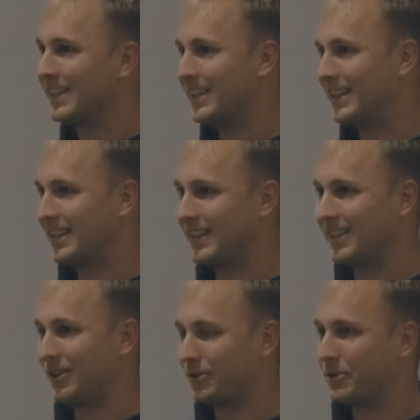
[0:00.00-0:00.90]

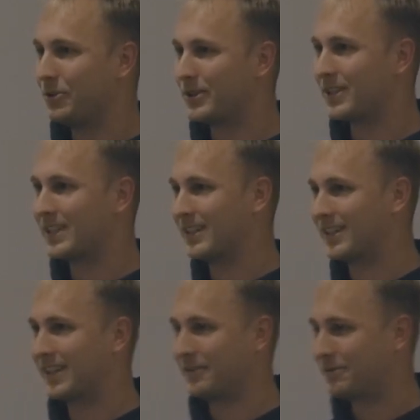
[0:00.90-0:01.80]
other users that are
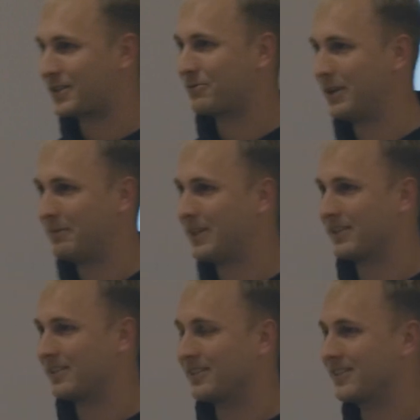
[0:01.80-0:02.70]
kind of screaming
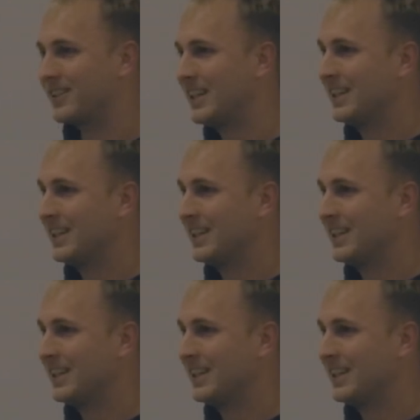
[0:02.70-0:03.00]
on